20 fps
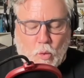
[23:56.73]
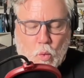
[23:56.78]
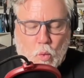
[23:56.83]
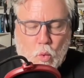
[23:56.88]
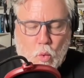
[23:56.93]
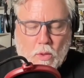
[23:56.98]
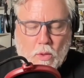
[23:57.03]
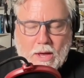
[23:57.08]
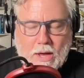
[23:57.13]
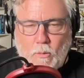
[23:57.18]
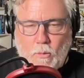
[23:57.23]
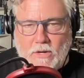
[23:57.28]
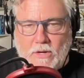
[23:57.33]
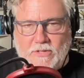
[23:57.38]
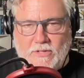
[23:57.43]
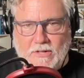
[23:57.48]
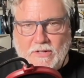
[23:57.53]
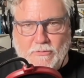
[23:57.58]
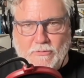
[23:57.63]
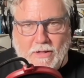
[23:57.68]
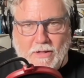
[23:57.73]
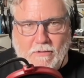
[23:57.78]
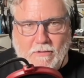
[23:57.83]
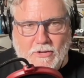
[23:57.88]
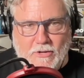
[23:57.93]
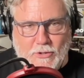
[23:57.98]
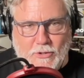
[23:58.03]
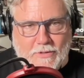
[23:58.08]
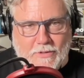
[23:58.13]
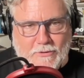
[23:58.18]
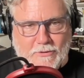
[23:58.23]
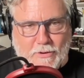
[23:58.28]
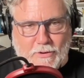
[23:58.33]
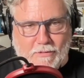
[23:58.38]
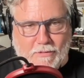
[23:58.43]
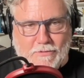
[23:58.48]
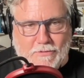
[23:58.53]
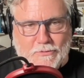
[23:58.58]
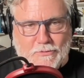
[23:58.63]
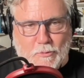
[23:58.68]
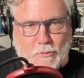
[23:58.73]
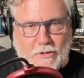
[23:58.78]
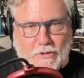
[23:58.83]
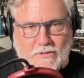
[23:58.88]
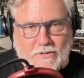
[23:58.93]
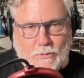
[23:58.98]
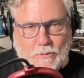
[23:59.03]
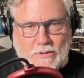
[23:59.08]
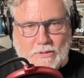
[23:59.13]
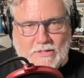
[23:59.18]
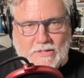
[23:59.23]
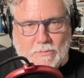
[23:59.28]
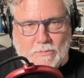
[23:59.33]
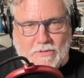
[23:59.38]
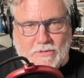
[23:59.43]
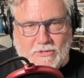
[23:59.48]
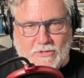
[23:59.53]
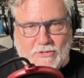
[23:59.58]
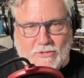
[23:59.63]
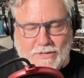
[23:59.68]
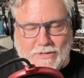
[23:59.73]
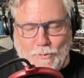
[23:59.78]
Ooh, I watched that trailer. I showed that trailer this morning to Elizabeth, and she's like,